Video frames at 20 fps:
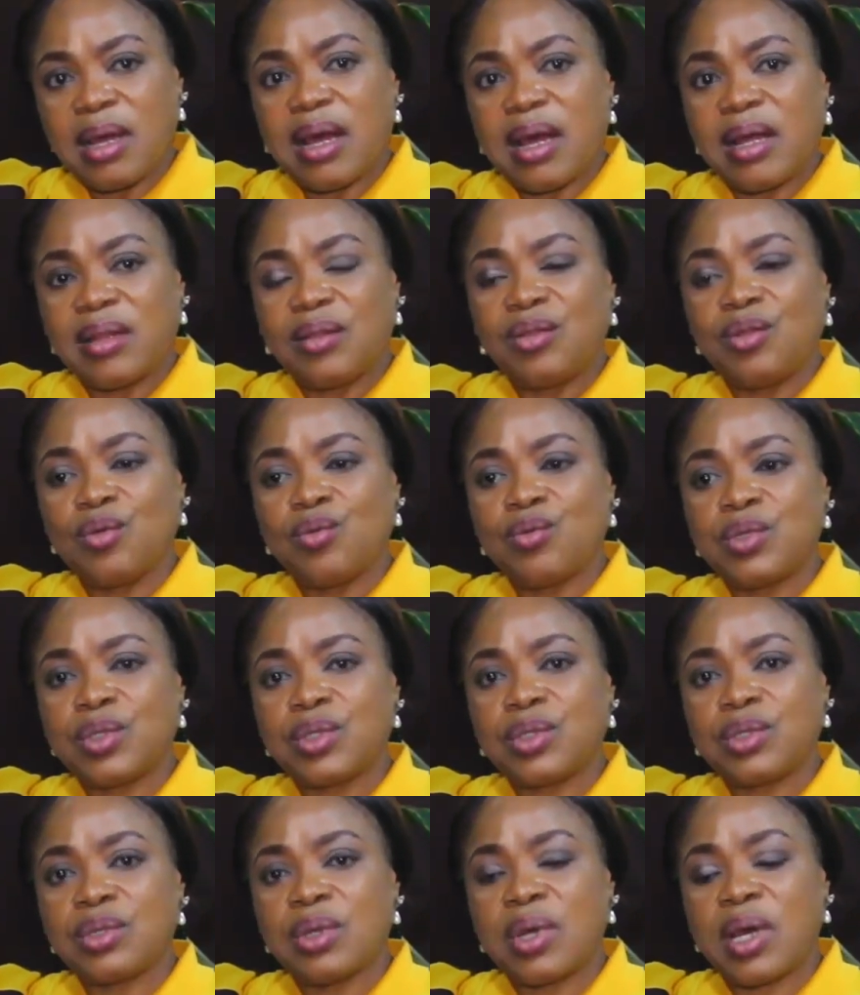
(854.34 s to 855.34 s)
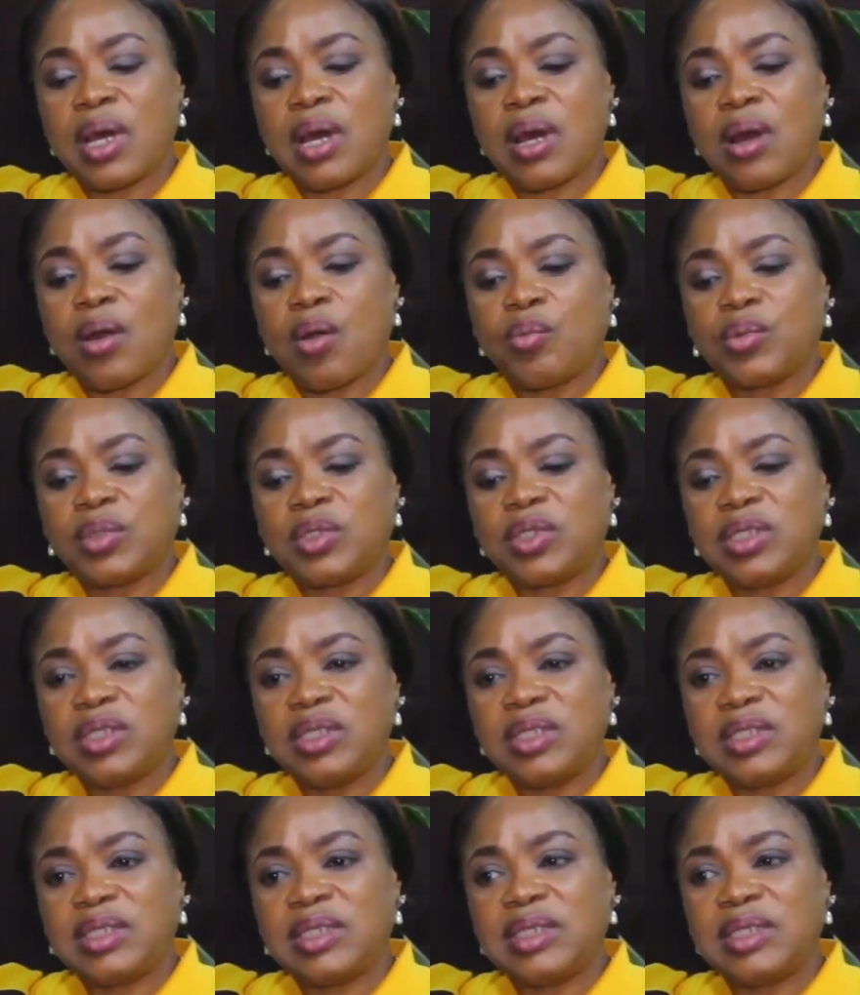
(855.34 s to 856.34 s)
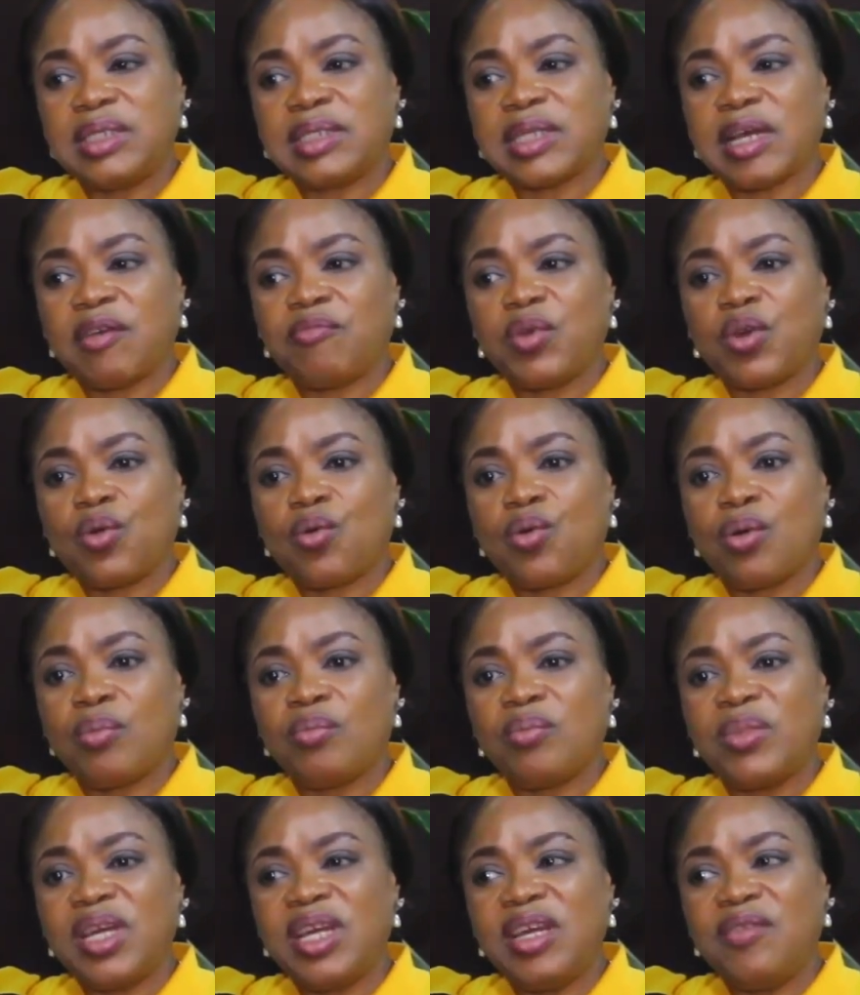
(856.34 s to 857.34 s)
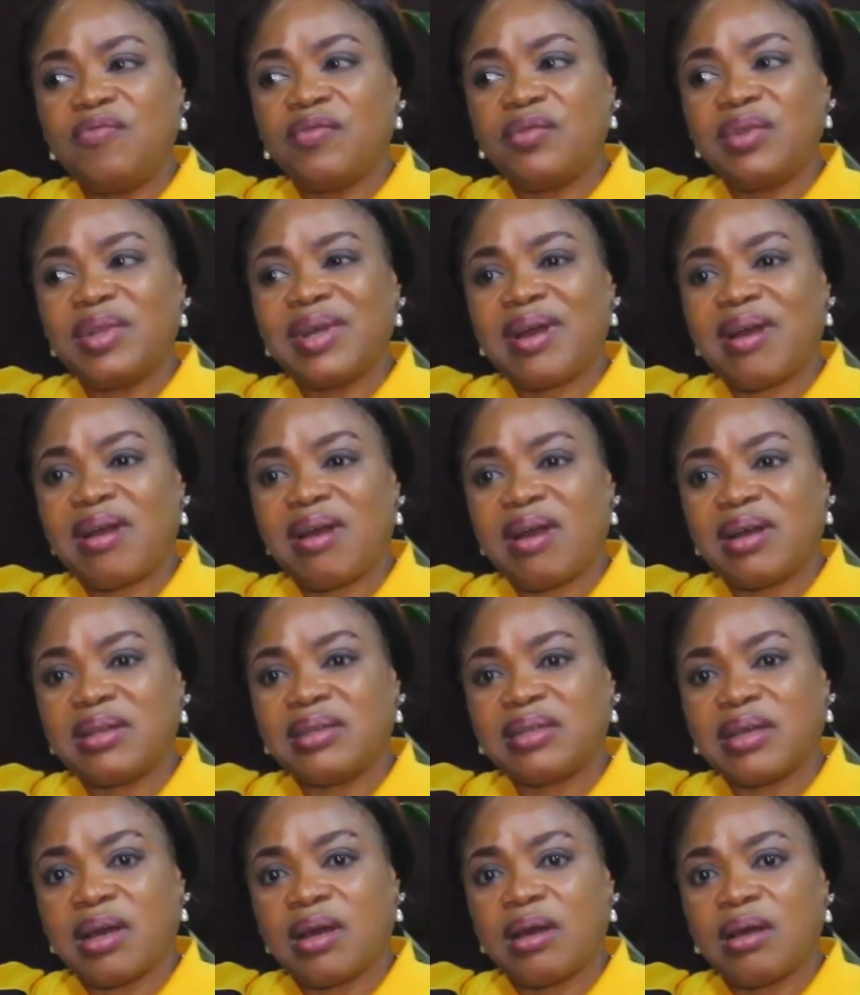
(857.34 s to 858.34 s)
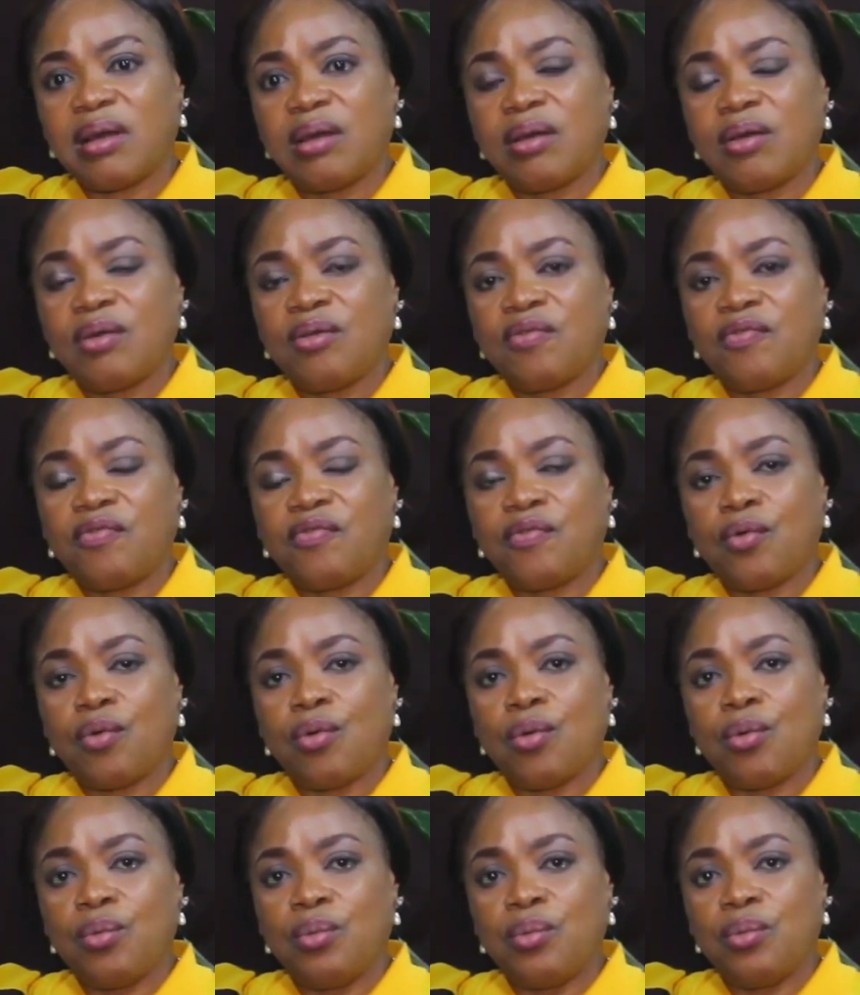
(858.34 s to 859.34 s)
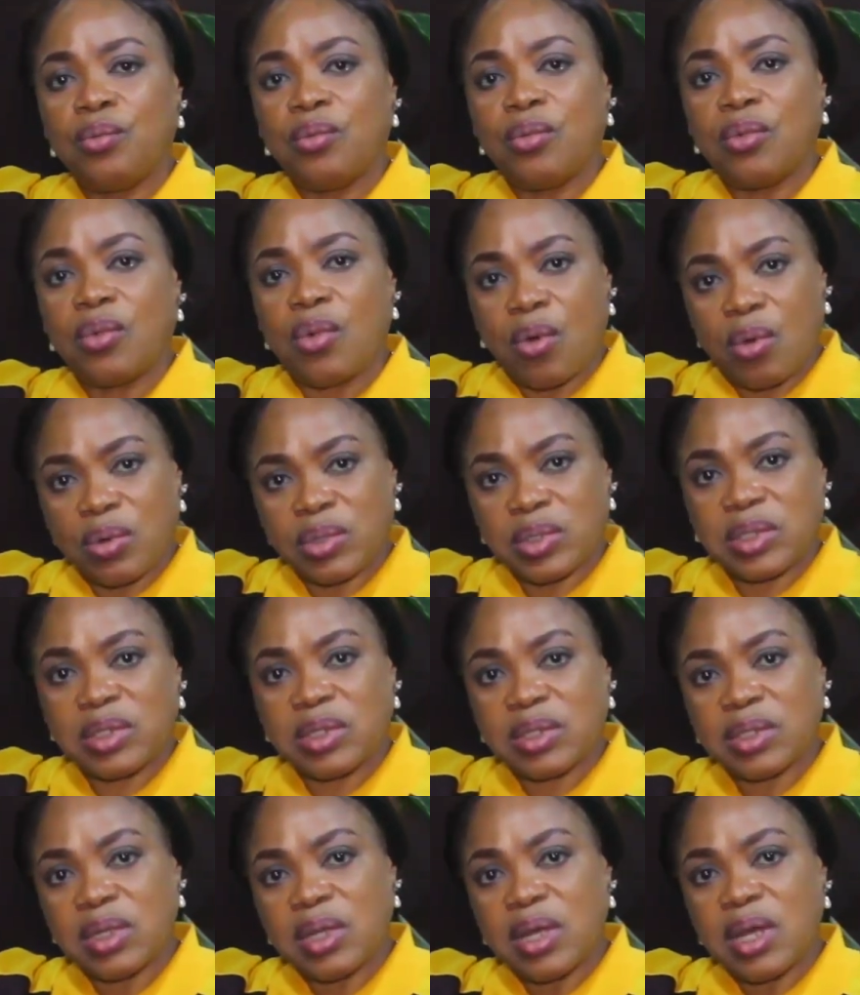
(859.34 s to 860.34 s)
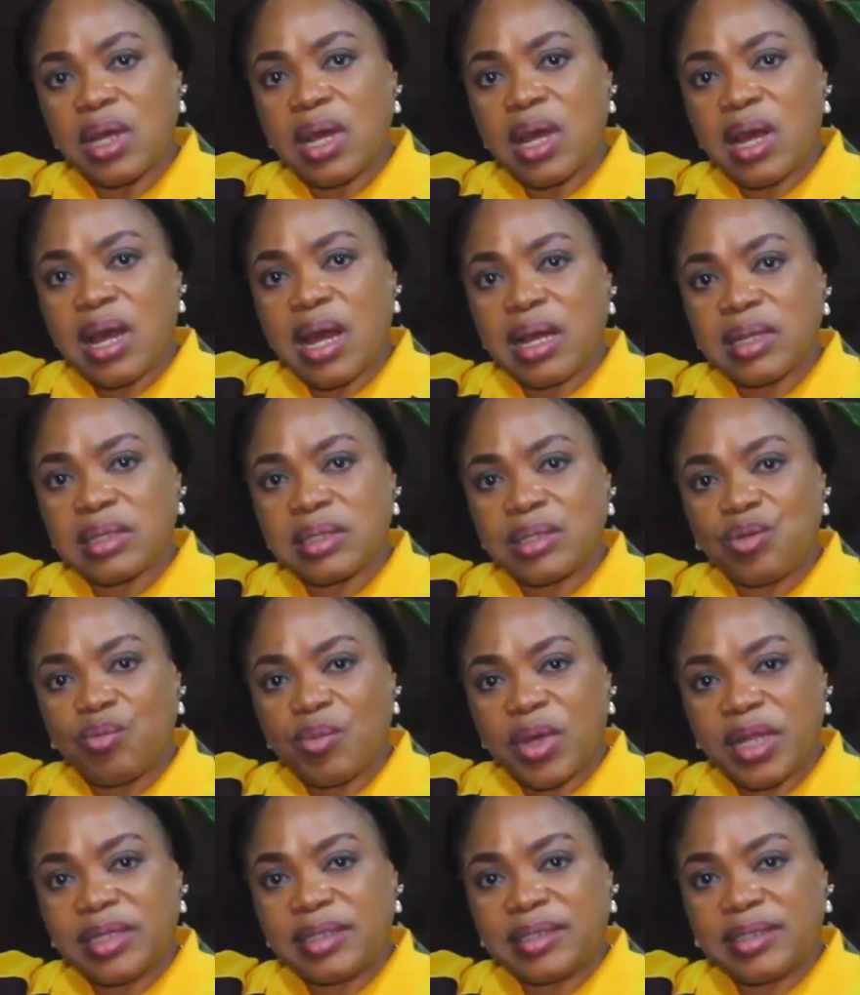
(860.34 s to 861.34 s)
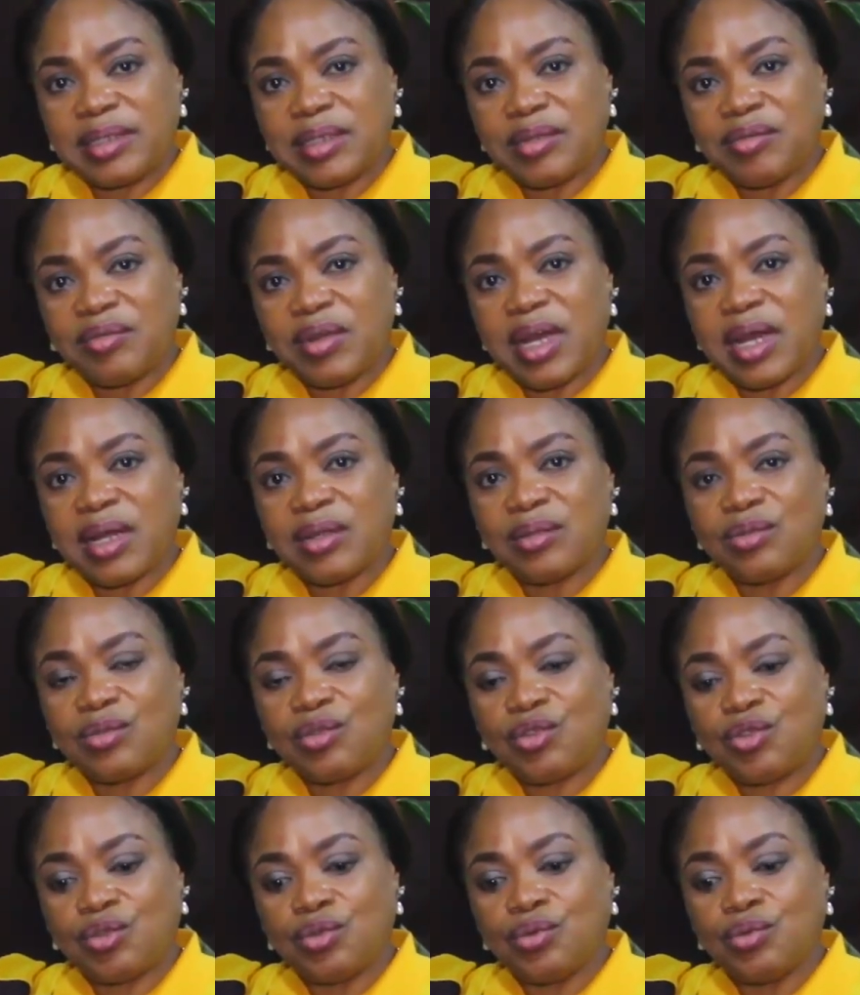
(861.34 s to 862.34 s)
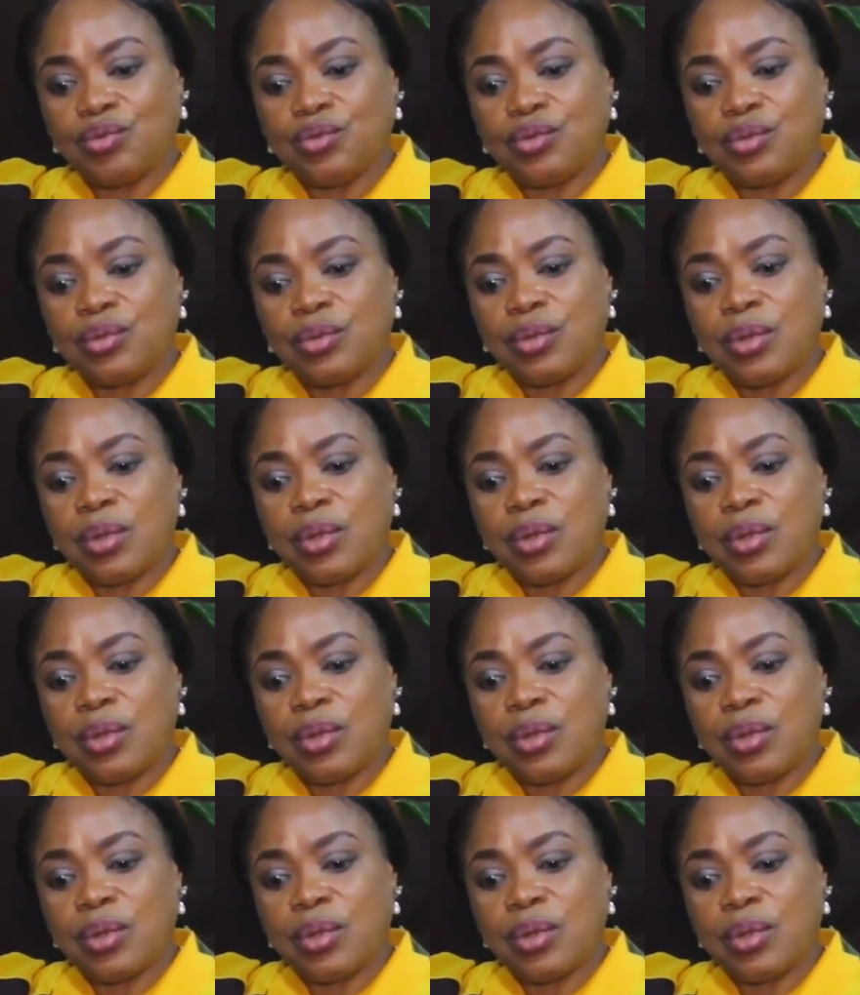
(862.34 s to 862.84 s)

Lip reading: and those opportunities have become even harder for us as humanitarians to